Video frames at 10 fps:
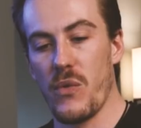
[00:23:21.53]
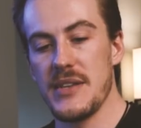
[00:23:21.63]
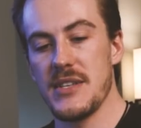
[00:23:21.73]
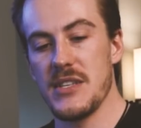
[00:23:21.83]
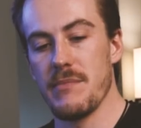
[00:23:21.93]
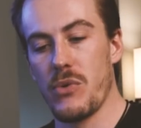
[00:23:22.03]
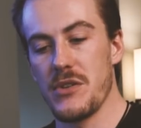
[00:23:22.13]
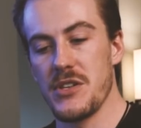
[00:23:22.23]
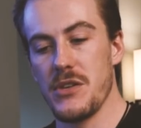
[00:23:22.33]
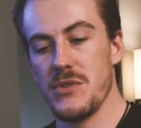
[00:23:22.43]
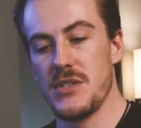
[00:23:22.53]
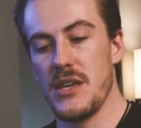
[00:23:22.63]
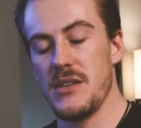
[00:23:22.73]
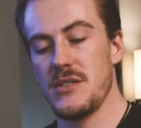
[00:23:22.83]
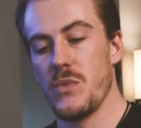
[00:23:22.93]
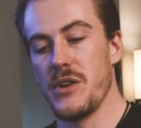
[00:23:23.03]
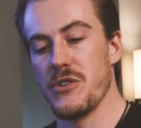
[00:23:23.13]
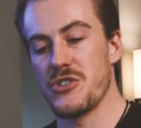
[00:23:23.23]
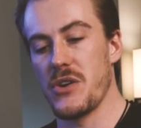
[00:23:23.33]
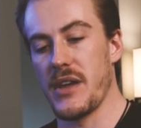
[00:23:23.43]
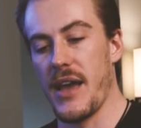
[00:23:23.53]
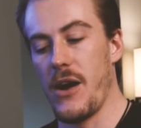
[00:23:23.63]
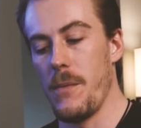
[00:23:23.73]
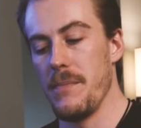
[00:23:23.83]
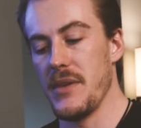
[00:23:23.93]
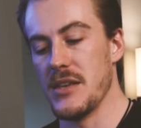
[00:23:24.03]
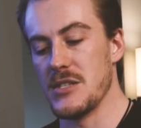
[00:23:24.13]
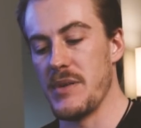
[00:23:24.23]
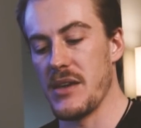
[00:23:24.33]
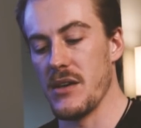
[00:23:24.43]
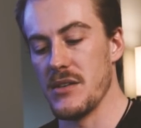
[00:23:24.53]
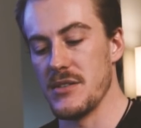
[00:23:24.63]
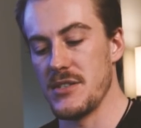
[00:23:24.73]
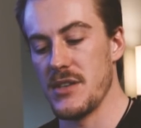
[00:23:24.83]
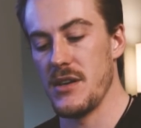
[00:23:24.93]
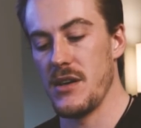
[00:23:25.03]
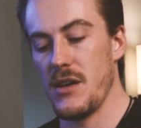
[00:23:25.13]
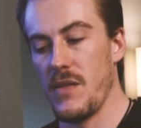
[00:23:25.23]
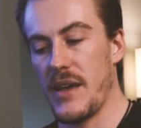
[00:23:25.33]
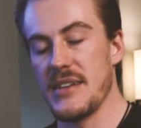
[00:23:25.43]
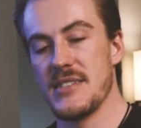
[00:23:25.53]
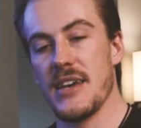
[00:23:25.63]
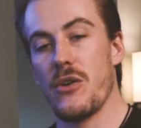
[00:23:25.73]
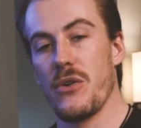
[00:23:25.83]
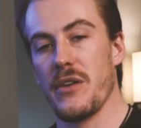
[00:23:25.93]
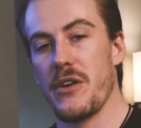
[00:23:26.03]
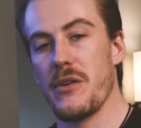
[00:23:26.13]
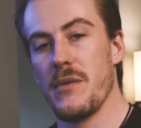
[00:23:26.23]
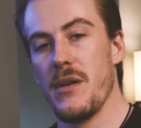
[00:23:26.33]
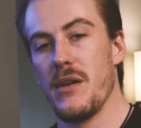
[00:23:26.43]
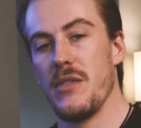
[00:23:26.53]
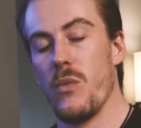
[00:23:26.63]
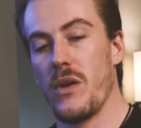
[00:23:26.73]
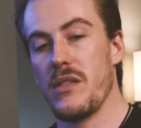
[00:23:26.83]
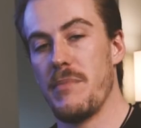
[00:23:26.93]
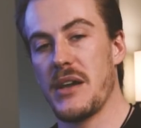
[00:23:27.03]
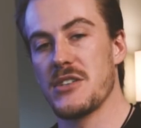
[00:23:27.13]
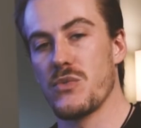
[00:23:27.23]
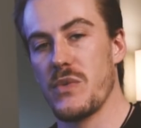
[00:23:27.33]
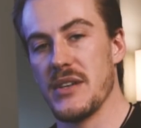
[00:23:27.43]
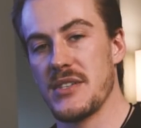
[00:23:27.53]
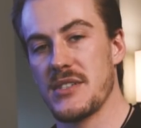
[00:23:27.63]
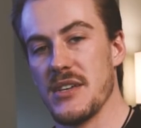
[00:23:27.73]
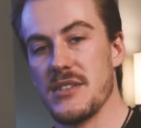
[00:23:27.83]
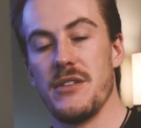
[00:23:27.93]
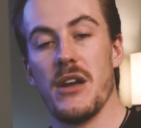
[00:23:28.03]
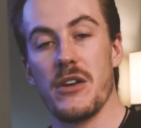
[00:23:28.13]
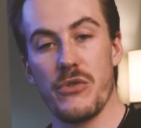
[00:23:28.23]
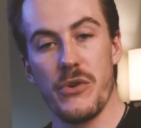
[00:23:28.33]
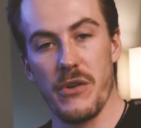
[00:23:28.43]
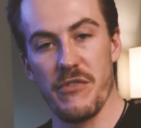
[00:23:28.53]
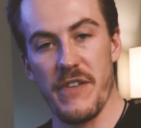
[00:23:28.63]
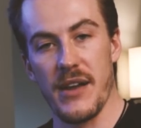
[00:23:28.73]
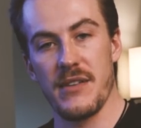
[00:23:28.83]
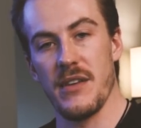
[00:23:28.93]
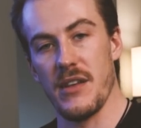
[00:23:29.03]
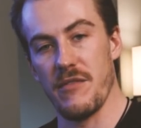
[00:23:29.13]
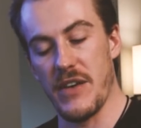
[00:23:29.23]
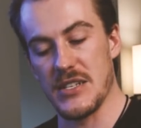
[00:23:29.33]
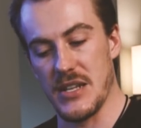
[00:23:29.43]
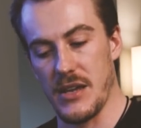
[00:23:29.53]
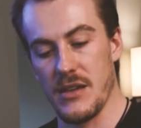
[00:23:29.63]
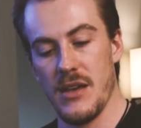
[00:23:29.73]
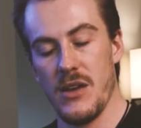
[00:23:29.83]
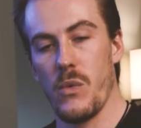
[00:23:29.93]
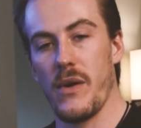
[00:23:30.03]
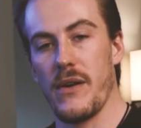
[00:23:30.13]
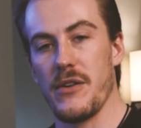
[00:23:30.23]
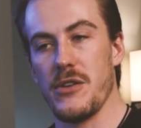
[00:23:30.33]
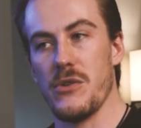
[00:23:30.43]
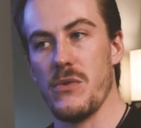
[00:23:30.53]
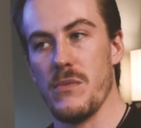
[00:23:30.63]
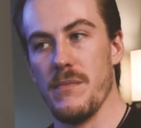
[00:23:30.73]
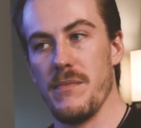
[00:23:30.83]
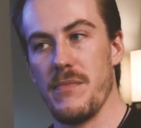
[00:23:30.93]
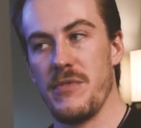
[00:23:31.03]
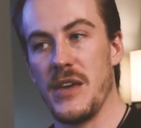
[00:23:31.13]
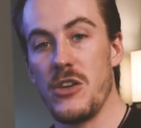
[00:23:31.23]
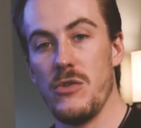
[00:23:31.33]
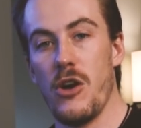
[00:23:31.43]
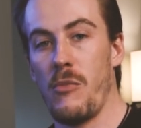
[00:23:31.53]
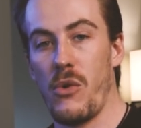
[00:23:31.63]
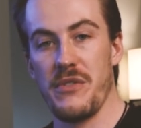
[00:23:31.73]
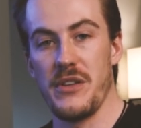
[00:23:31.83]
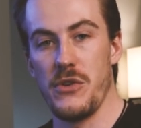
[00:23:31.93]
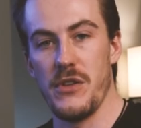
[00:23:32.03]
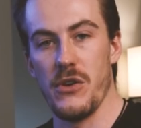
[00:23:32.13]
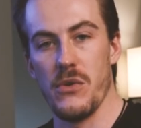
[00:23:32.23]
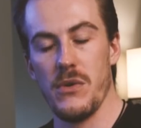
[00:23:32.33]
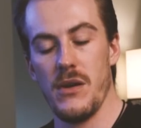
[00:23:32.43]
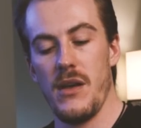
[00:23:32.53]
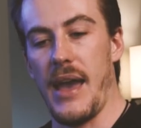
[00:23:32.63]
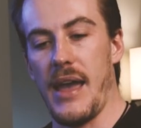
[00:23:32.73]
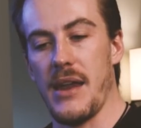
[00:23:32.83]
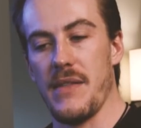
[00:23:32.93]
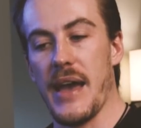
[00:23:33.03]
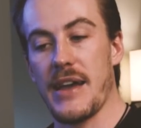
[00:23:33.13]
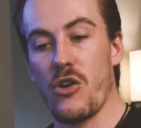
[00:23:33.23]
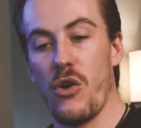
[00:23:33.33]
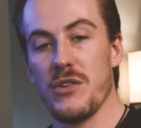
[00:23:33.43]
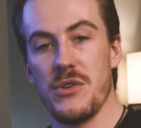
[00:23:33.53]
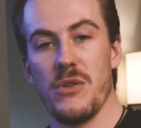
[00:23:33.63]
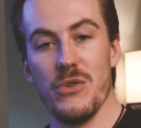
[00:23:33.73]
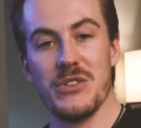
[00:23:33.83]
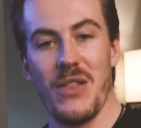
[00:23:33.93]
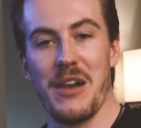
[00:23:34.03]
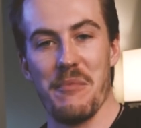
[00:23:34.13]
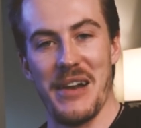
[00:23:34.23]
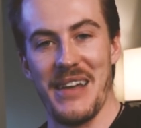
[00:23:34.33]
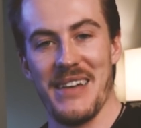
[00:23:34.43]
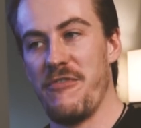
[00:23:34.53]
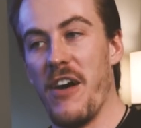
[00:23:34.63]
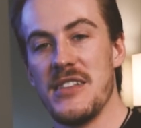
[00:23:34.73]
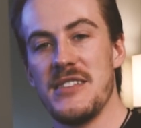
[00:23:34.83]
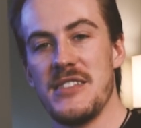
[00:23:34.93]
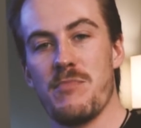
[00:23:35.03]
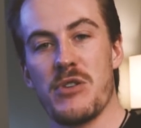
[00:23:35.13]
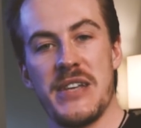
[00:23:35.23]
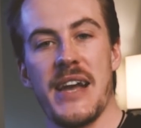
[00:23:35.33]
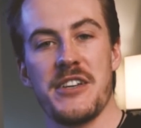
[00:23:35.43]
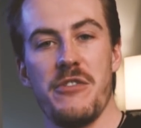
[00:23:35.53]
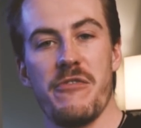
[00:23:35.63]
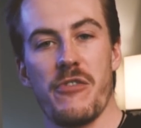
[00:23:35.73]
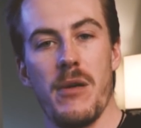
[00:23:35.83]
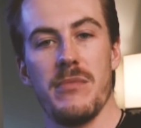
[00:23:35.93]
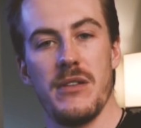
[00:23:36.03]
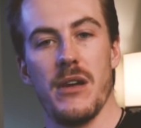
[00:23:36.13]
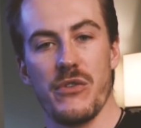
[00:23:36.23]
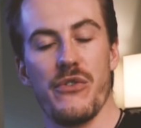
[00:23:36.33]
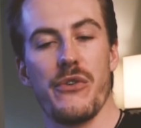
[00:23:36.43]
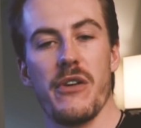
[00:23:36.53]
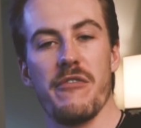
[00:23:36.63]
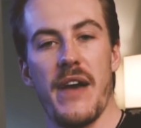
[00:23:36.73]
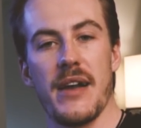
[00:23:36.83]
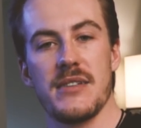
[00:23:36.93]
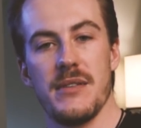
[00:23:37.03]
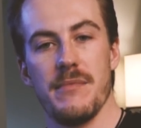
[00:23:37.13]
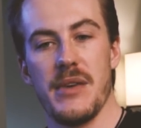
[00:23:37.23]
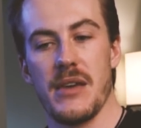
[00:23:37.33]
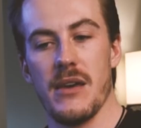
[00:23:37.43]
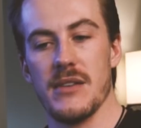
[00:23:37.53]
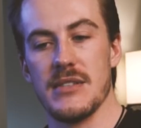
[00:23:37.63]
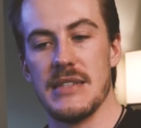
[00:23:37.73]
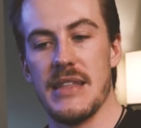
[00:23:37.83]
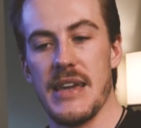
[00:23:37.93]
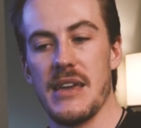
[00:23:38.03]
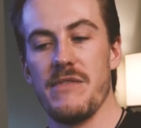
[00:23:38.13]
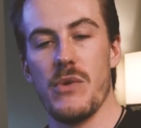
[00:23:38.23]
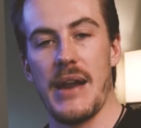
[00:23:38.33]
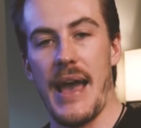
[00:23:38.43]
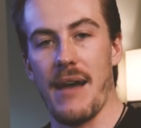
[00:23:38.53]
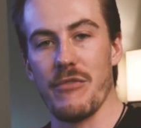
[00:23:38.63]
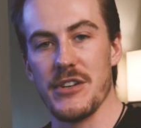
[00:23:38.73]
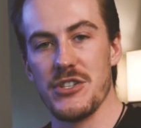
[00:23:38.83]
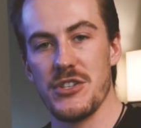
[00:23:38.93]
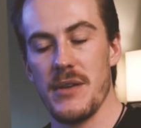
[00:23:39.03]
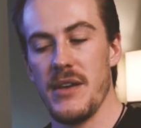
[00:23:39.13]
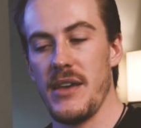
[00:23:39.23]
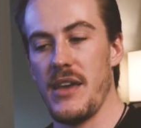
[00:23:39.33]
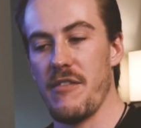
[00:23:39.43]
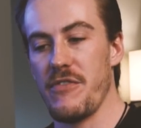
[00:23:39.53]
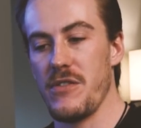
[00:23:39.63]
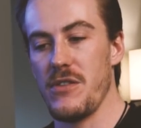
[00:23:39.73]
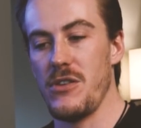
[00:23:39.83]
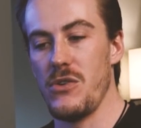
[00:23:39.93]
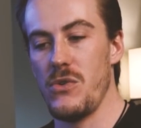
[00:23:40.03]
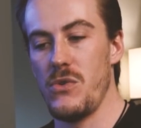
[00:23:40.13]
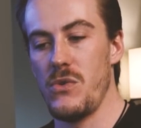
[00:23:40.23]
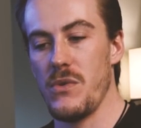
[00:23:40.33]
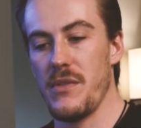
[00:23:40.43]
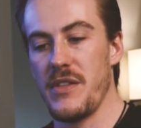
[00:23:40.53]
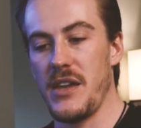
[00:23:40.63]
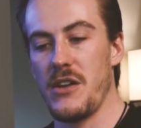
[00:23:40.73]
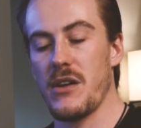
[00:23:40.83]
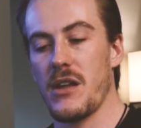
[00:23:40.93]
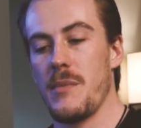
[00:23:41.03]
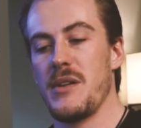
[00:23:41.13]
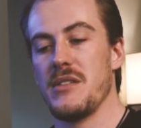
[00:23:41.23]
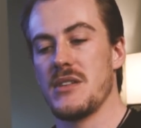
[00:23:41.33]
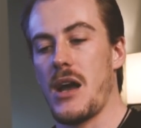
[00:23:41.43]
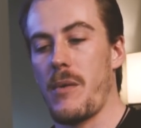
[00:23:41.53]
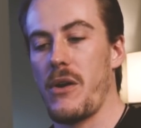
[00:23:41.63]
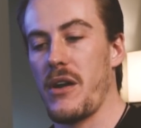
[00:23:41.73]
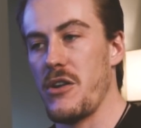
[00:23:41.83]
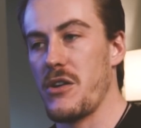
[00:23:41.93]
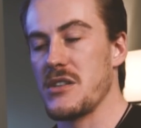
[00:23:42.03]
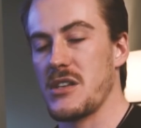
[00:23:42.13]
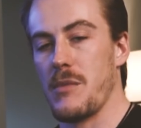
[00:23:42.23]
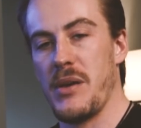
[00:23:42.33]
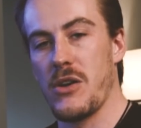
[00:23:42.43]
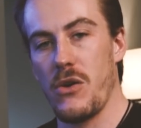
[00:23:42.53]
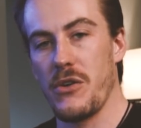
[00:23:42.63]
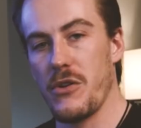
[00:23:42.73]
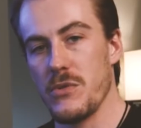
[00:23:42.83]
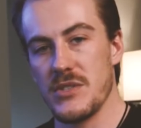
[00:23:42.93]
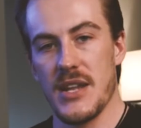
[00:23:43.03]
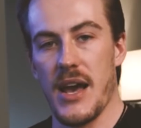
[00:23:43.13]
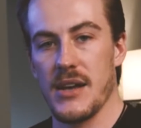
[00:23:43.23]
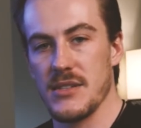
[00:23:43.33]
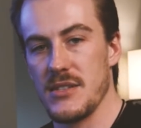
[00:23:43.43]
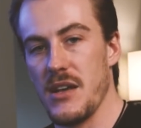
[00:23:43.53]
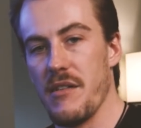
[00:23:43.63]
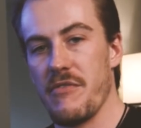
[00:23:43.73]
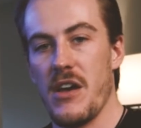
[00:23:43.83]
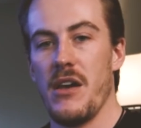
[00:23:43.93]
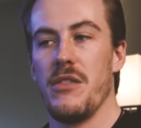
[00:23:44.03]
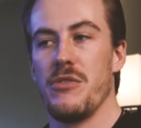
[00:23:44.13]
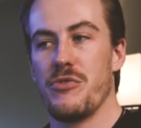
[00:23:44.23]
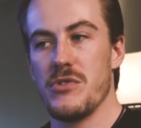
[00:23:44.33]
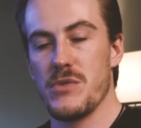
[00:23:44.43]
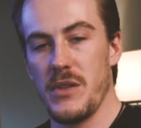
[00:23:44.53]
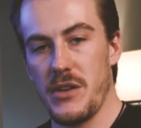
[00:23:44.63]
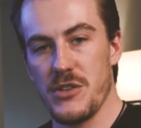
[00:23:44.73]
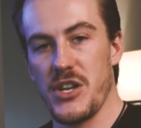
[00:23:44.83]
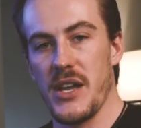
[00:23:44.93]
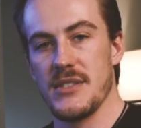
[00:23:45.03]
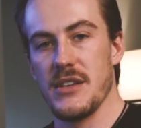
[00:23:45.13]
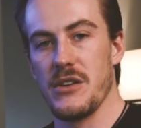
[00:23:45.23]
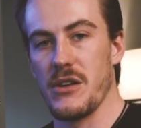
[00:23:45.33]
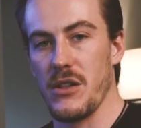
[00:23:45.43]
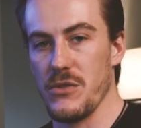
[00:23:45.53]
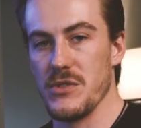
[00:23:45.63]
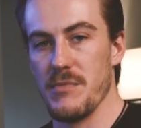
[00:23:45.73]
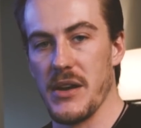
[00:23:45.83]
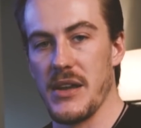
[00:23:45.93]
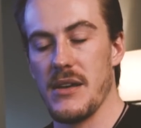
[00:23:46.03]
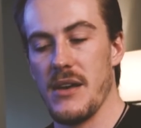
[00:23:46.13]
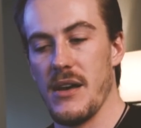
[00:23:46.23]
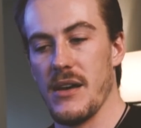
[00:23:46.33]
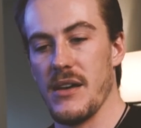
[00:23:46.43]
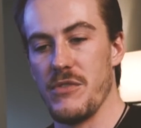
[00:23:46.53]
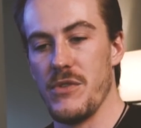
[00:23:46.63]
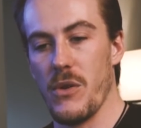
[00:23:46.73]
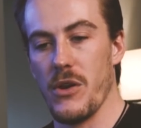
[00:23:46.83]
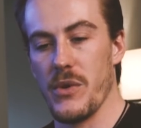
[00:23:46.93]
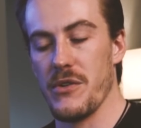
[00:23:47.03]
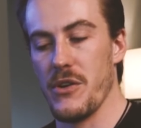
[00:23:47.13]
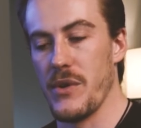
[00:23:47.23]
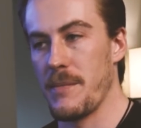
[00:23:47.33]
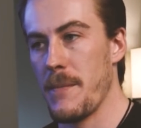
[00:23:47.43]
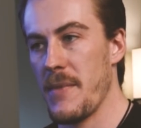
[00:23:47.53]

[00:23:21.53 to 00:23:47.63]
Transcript: reason it's important to use these when you're starting out is because, like I said earlier, one of the biggest risks is the Dunning-Kruger effect in investing, where you think you know more than you do, and that can cause you to lose a lot of money. Funds protect you from the Dunning-Kruger effect because they give you an average. If you think you're going to come into the stock market and you're just going to pick all your own stocks and stuff, there's a really good chance that you're going to lose money if you don't know what you're doing.